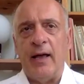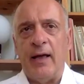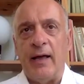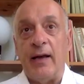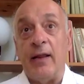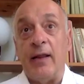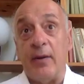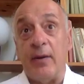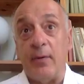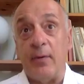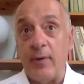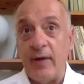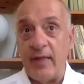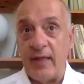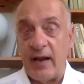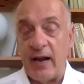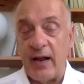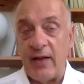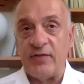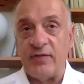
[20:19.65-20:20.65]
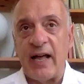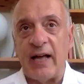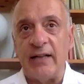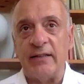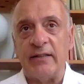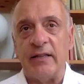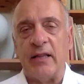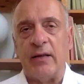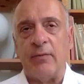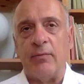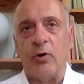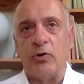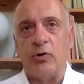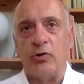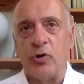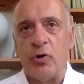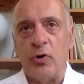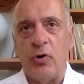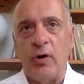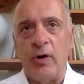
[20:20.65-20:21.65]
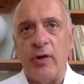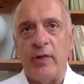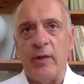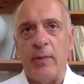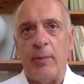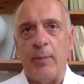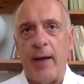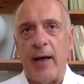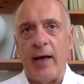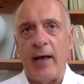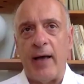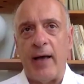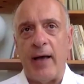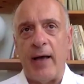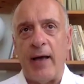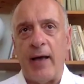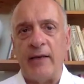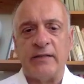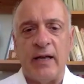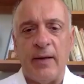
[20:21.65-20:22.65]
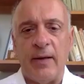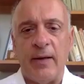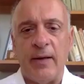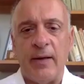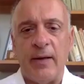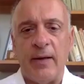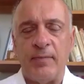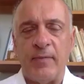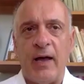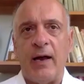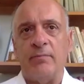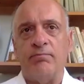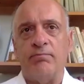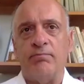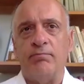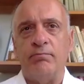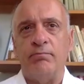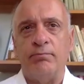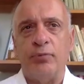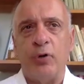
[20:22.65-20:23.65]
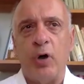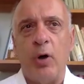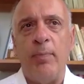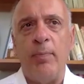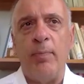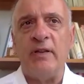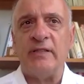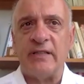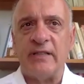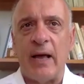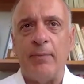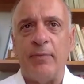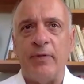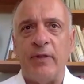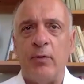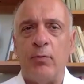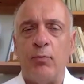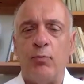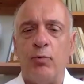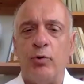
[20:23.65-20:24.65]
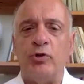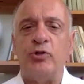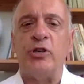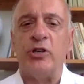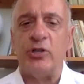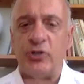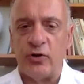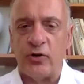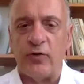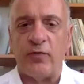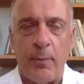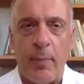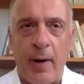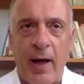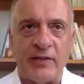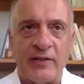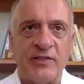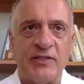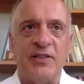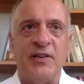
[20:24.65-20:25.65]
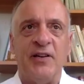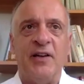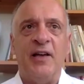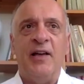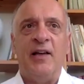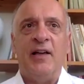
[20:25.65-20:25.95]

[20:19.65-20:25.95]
in the way that I have studied them also in the past are probably something which is of the past,